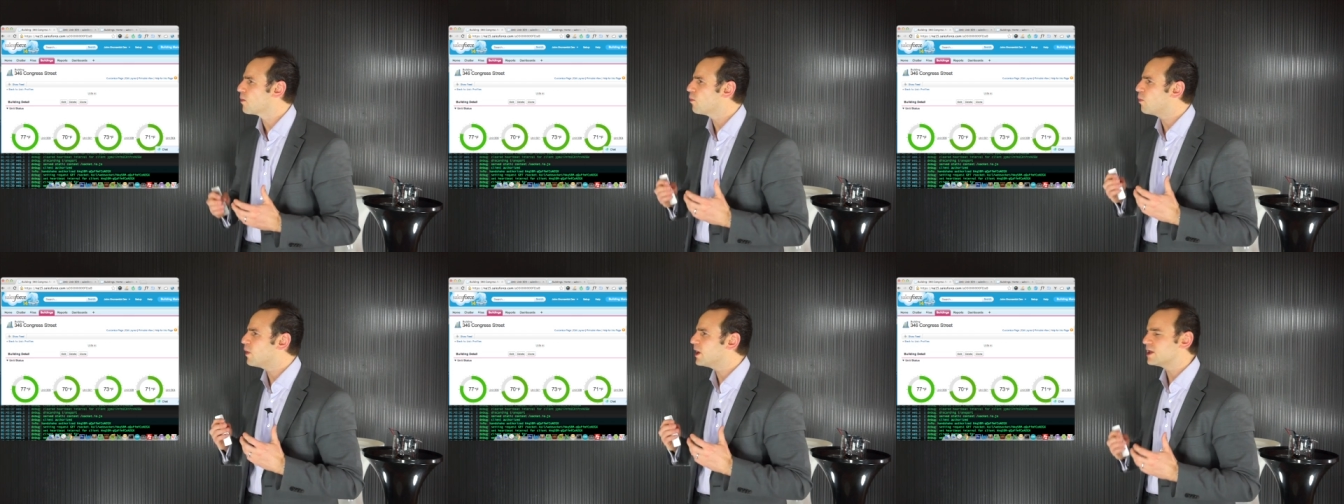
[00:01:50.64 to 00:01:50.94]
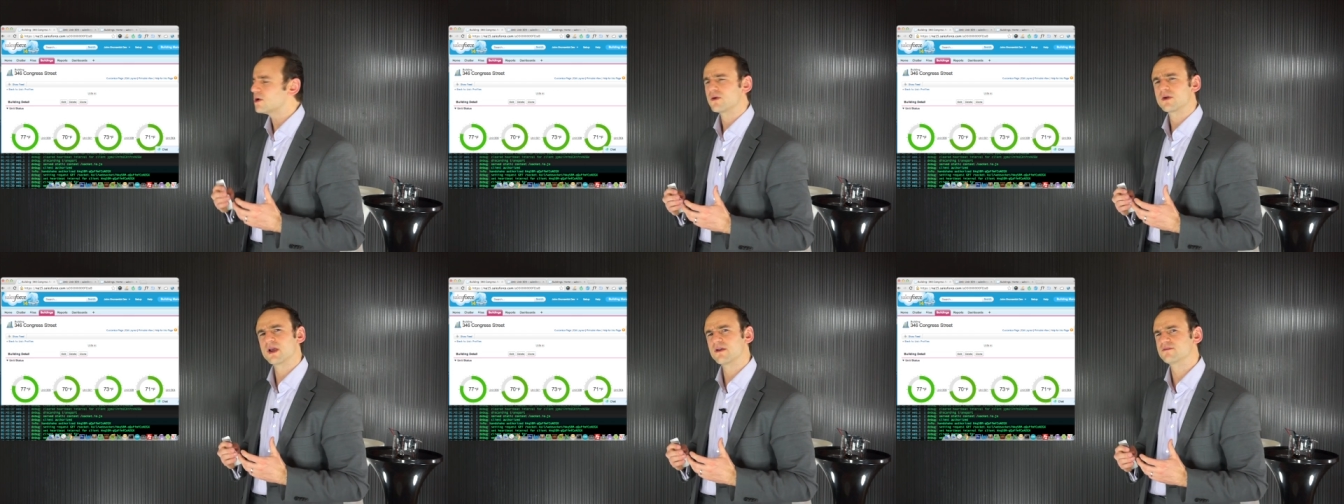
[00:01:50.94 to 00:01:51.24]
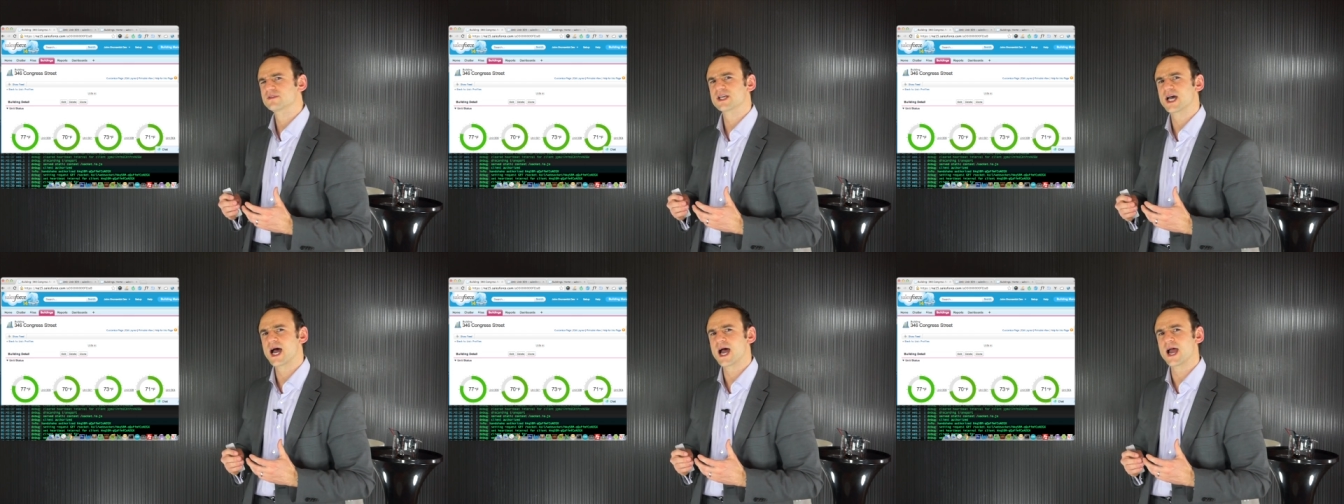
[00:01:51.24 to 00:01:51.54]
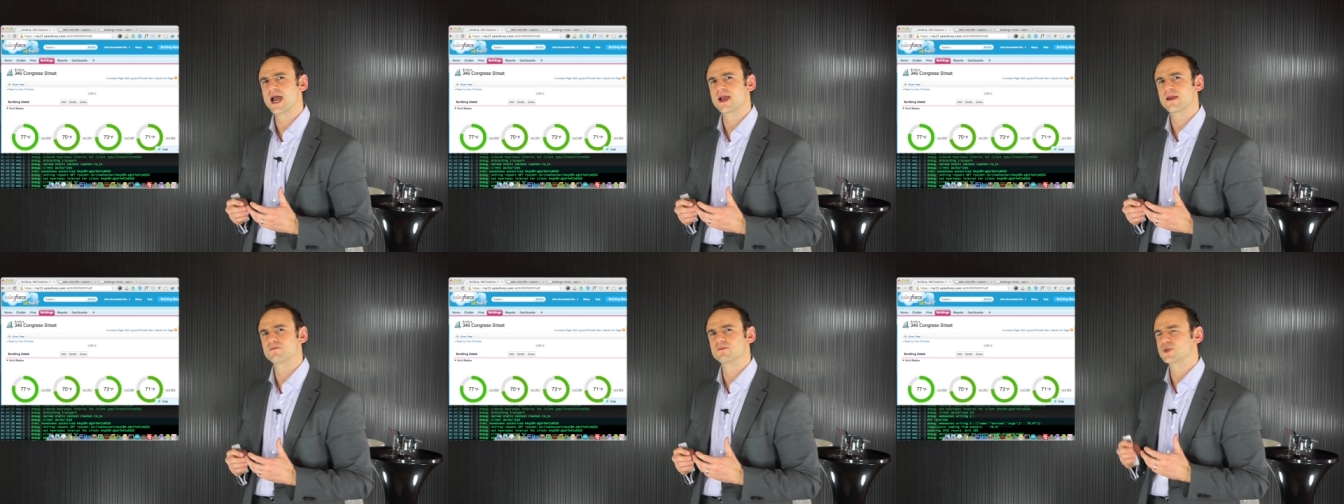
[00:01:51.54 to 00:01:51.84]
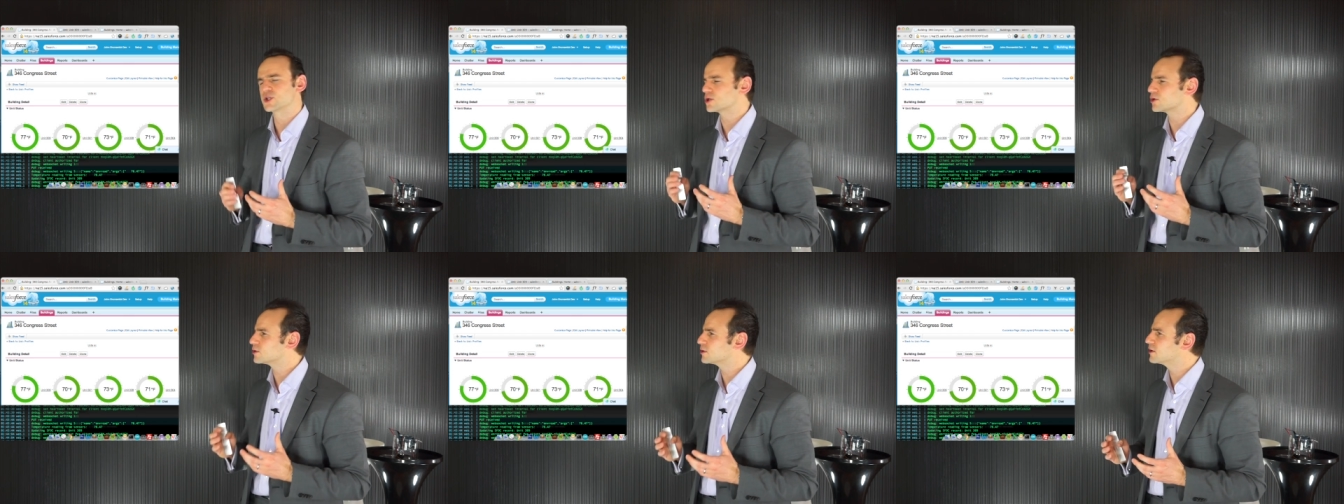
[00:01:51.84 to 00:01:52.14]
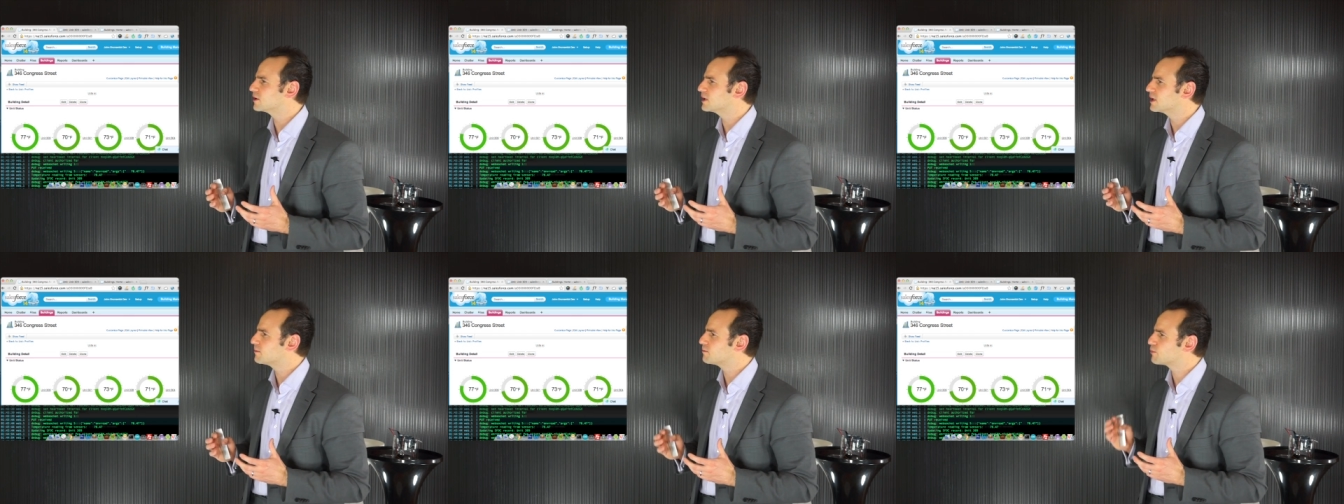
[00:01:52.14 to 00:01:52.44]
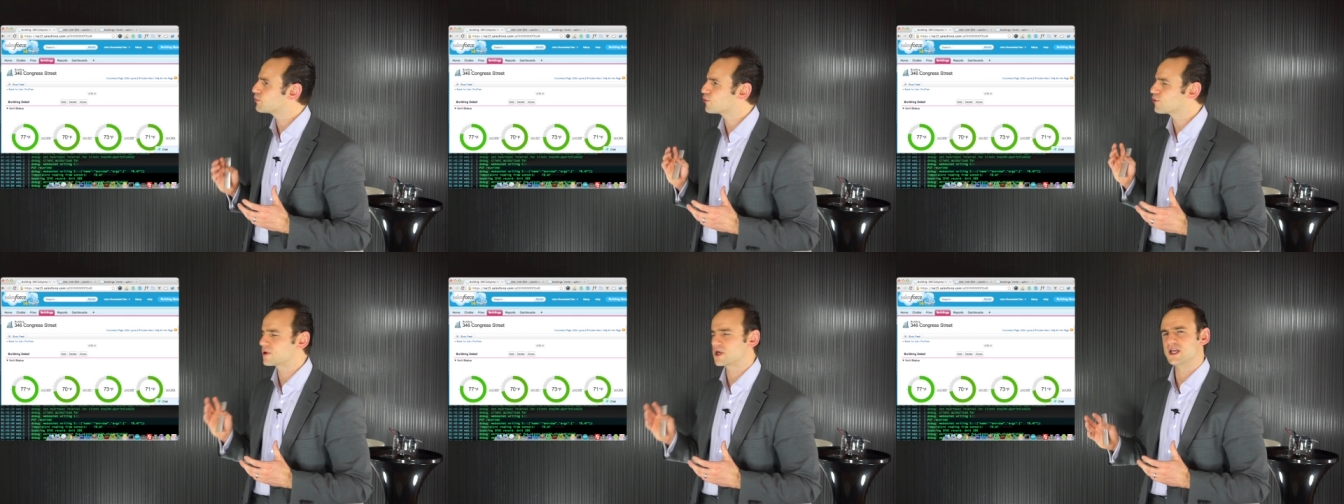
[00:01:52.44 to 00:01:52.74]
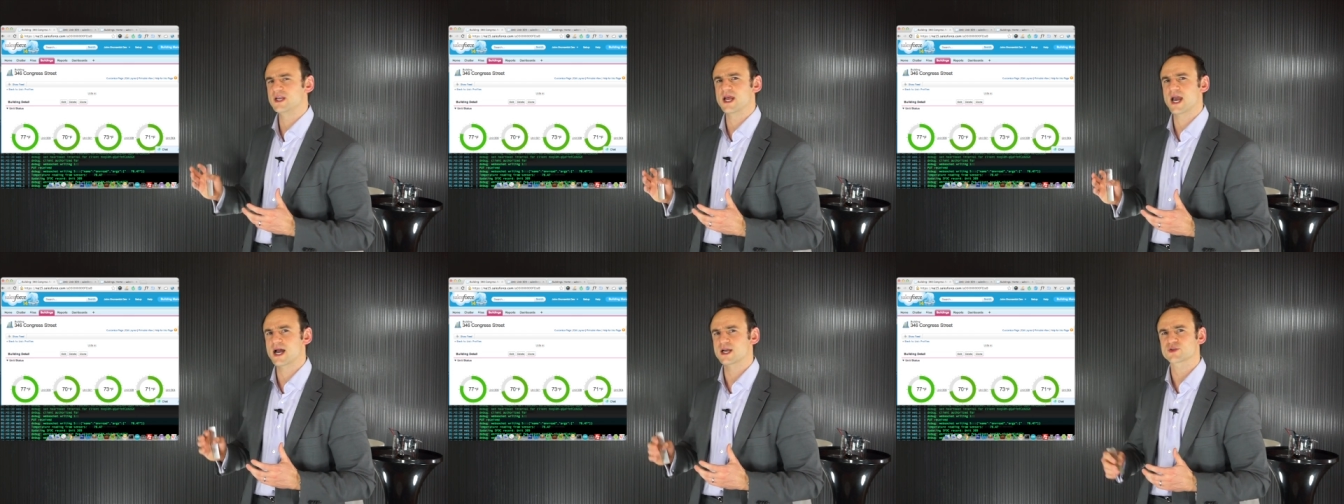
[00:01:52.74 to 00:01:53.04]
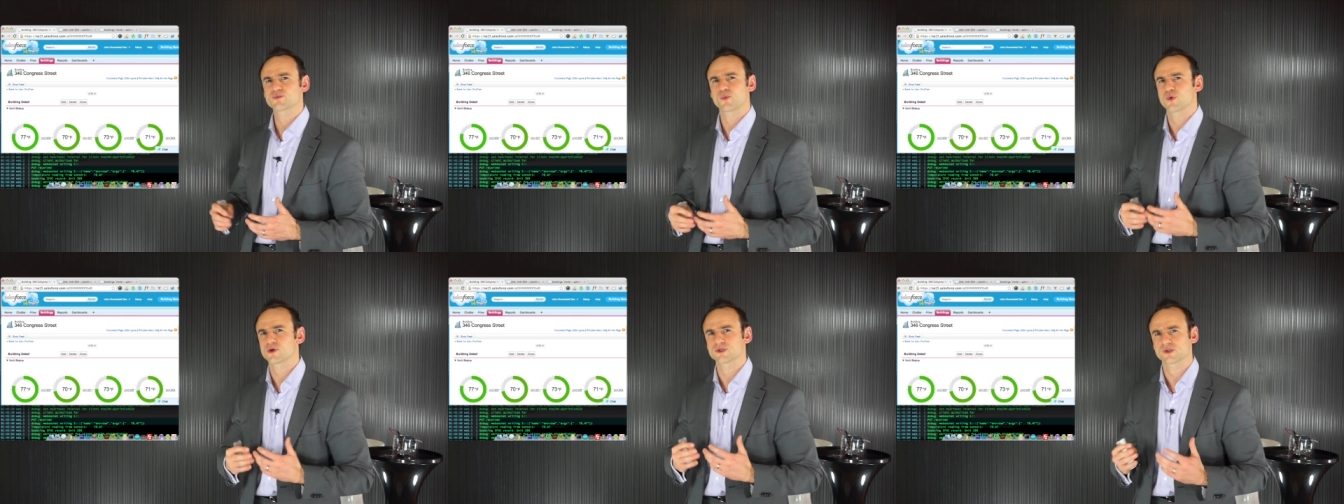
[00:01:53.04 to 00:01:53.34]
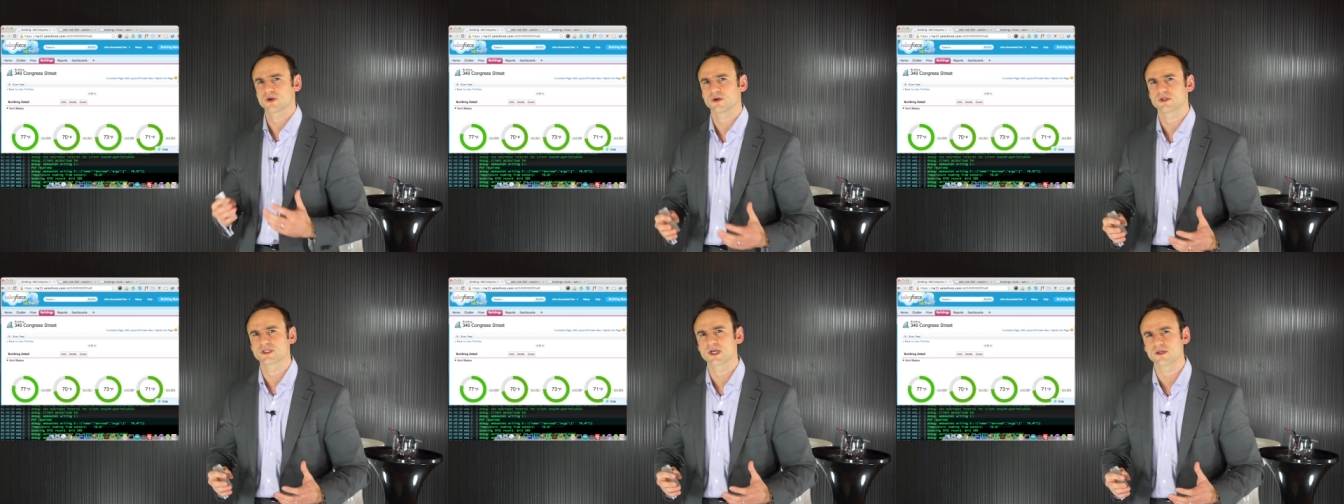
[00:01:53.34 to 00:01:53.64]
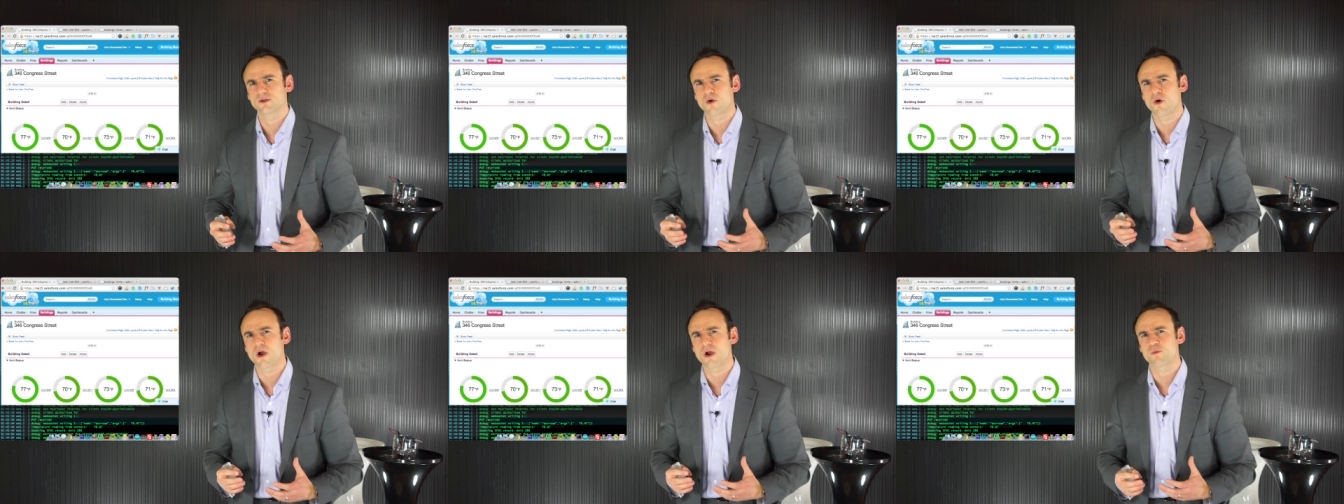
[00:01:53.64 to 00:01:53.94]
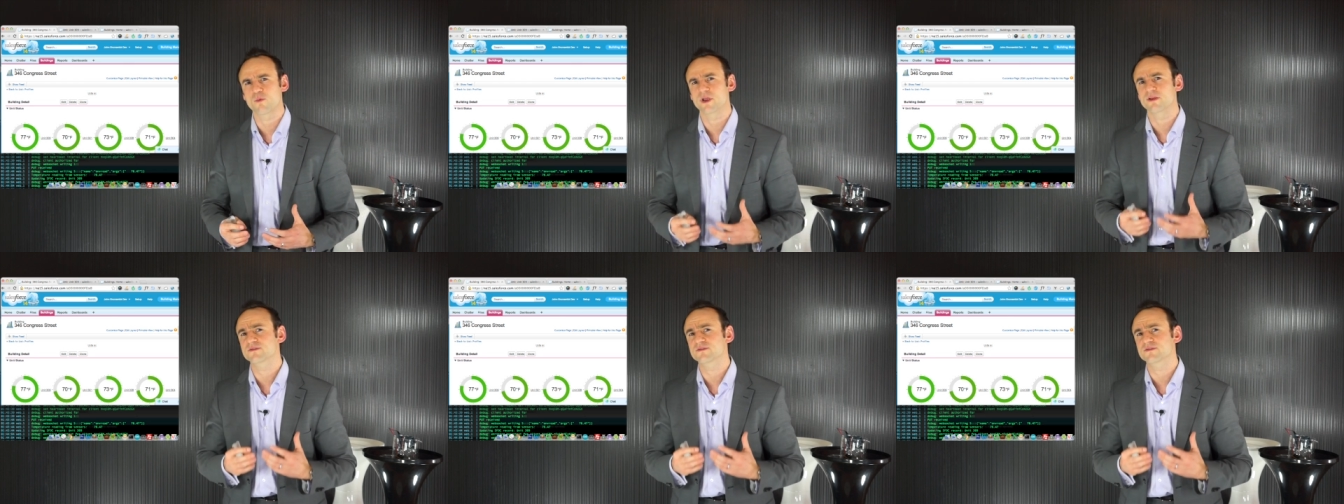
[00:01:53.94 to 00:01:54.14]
we don't have time to look at pretty dashboards all day long.